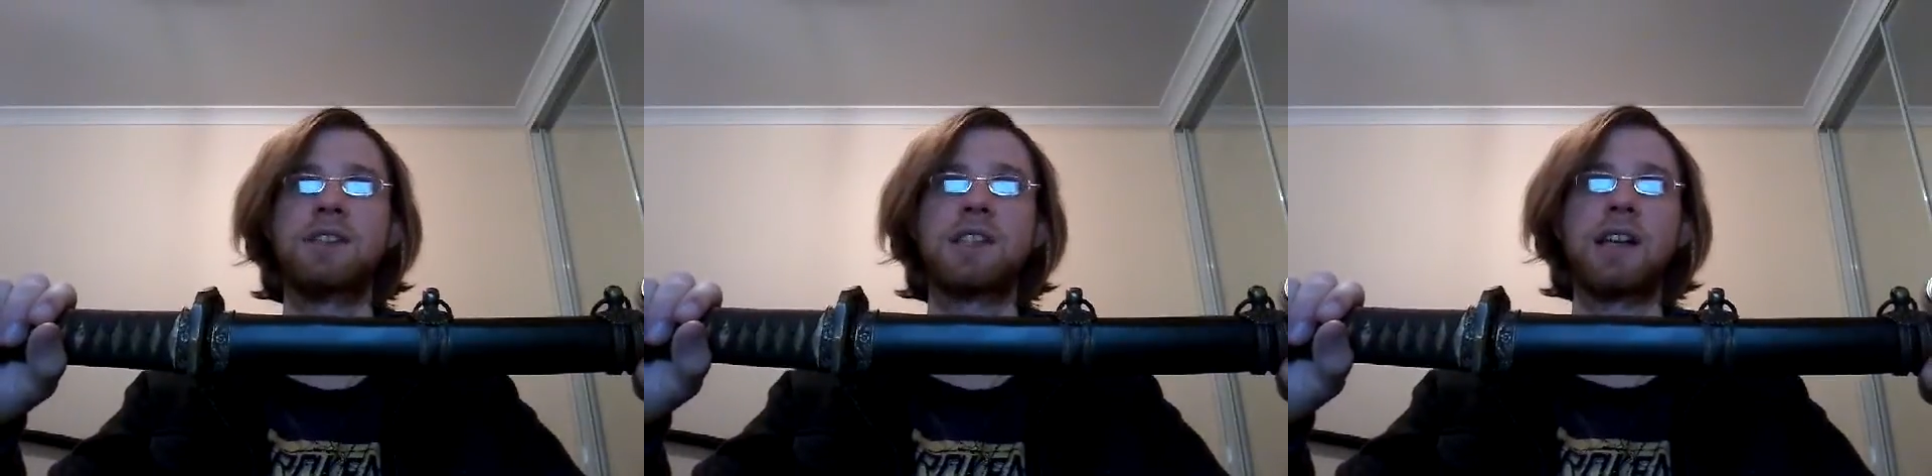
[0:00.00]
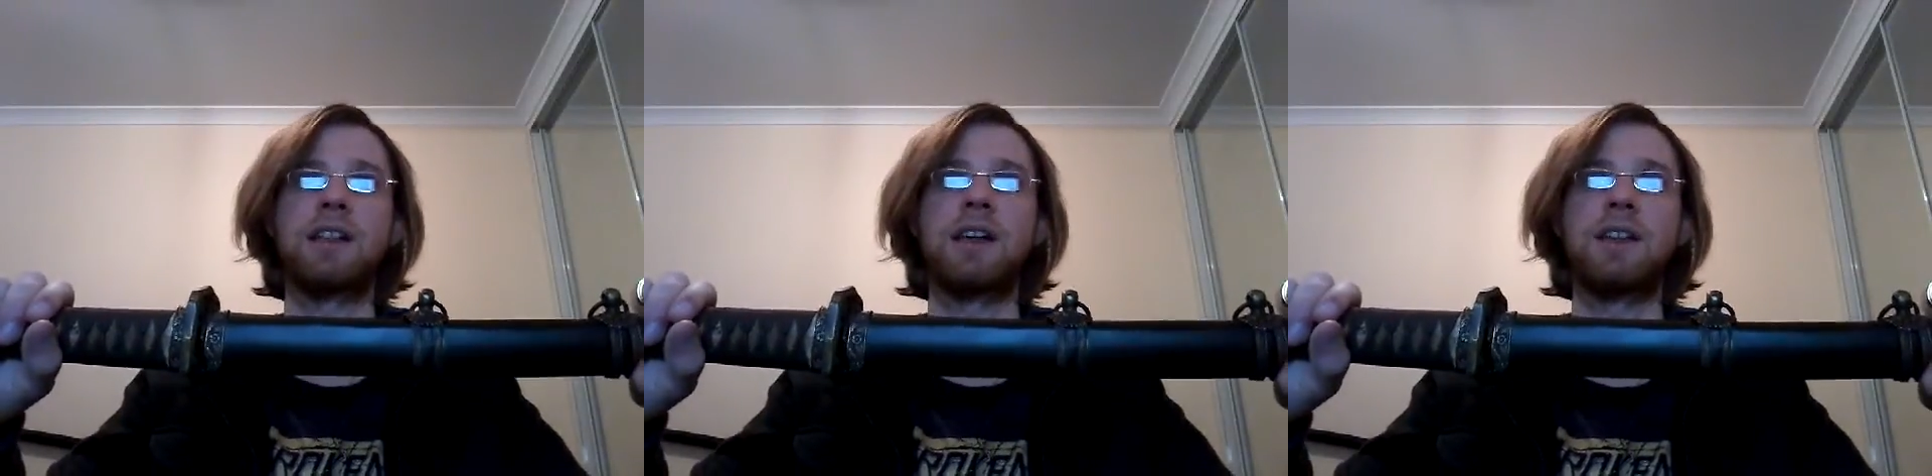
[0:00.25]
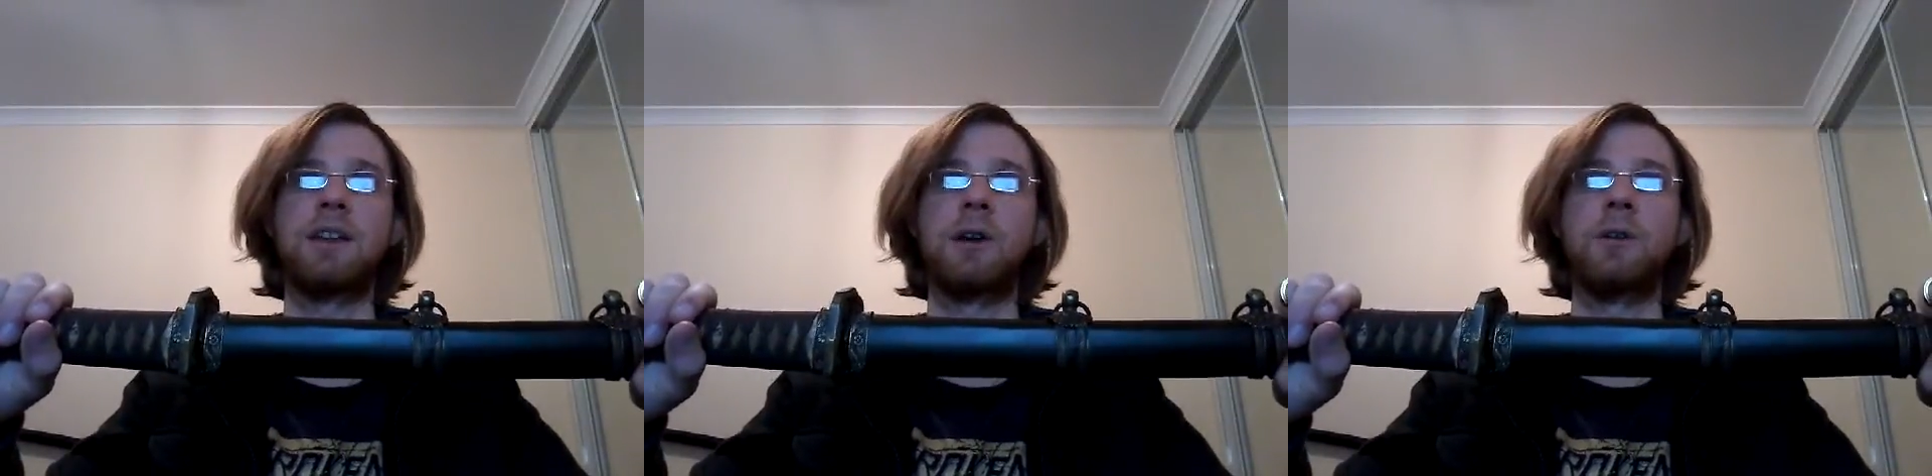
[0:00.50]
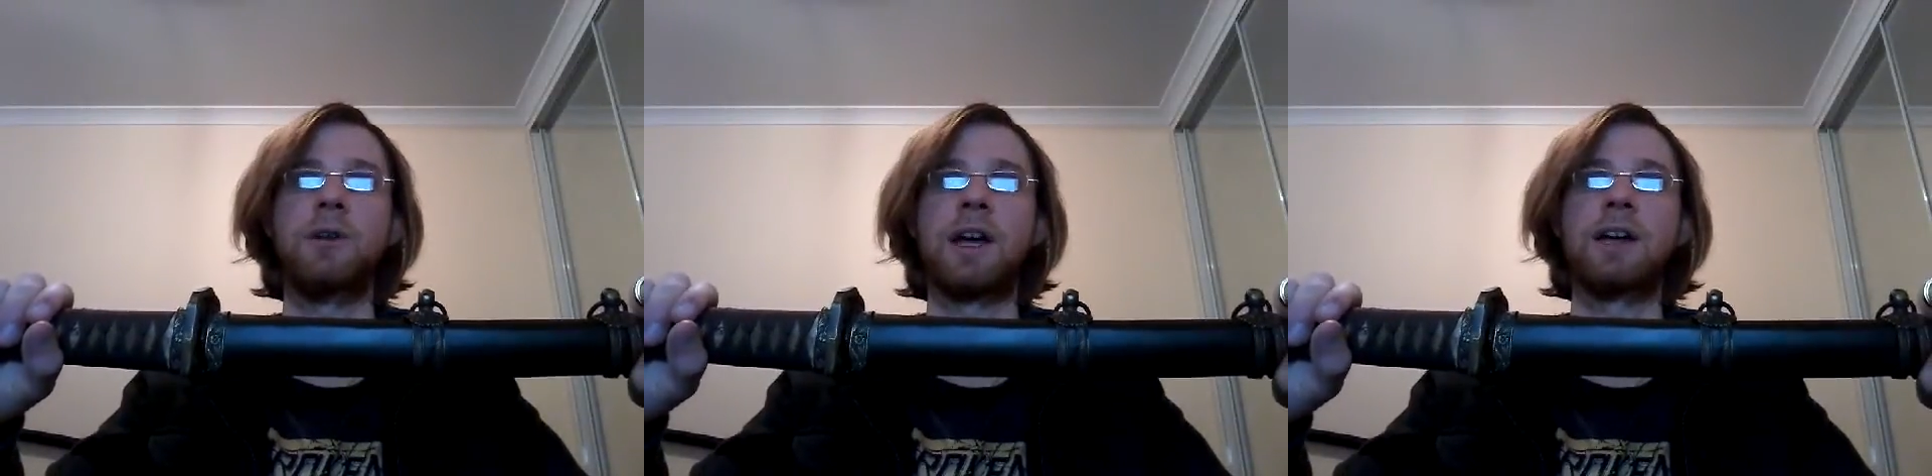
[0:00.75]
seller
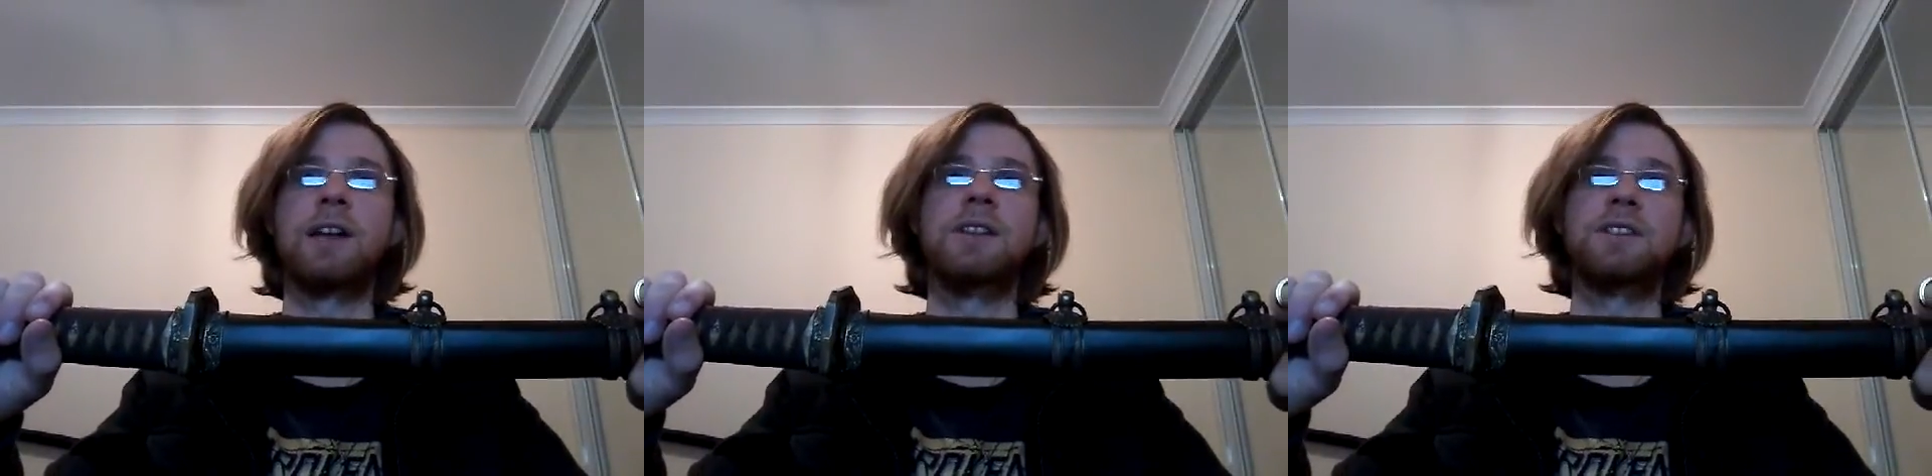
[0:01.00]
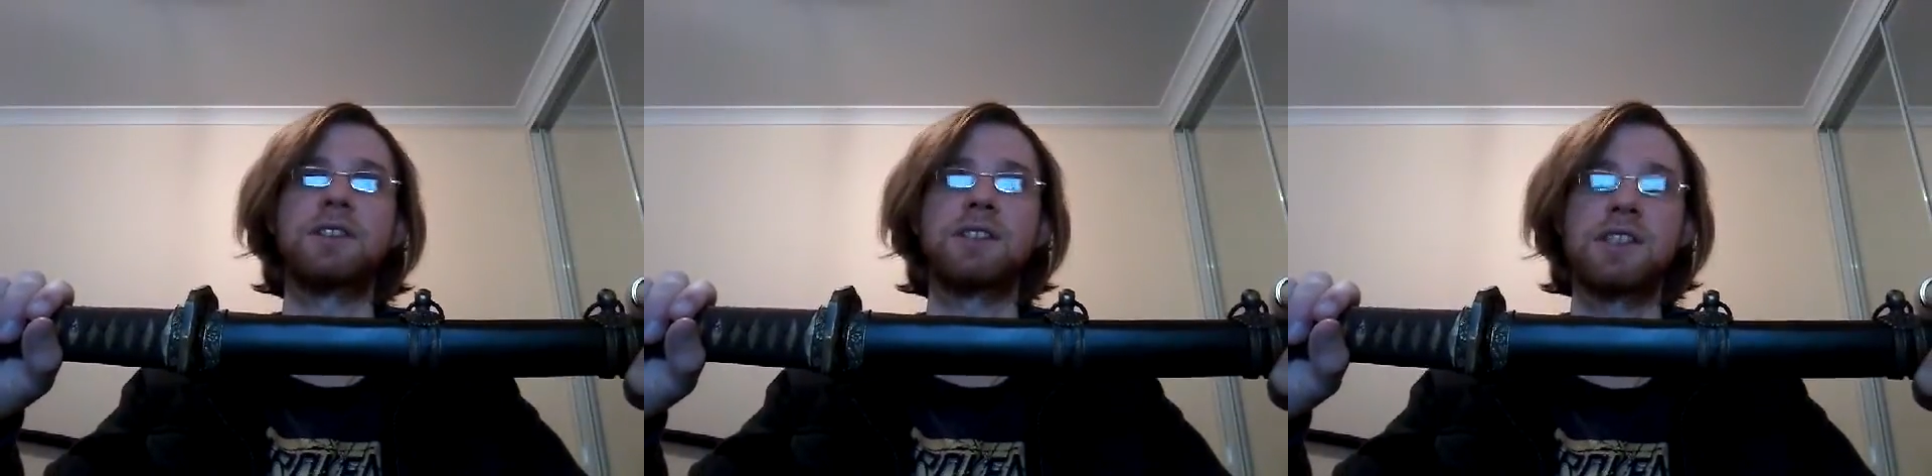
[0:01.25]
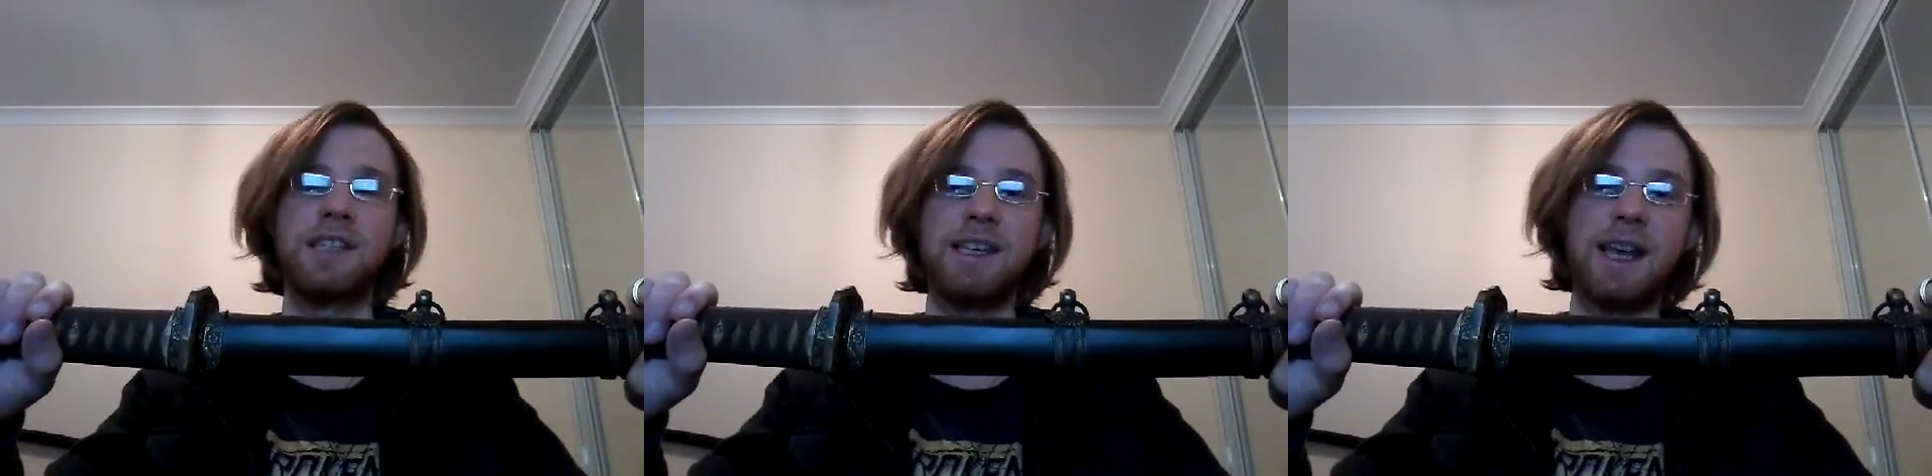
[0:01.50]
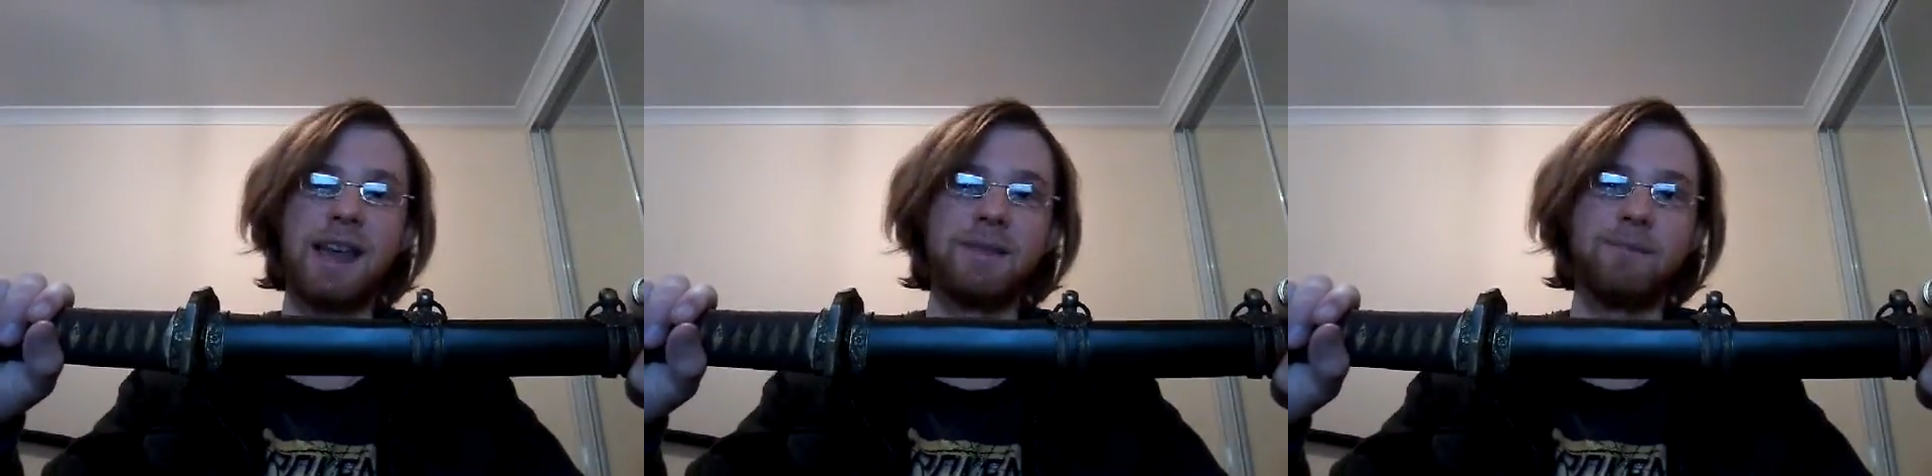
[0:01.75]
known as
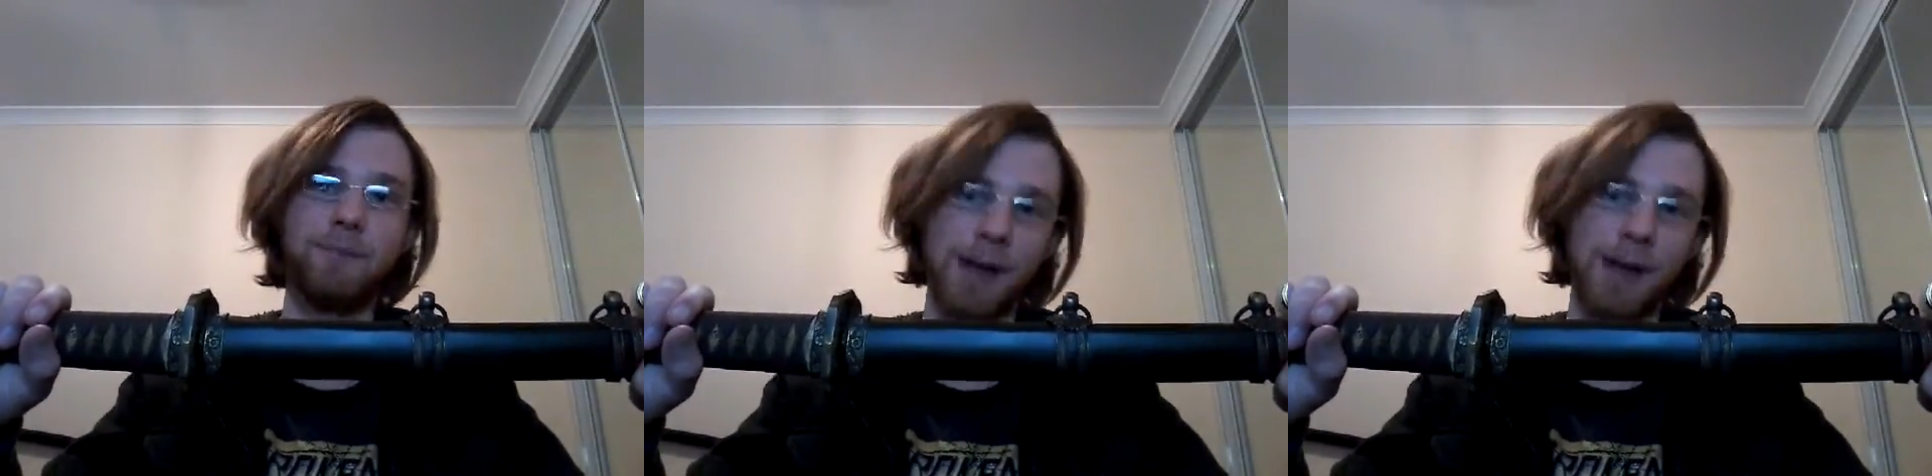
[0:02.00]
CN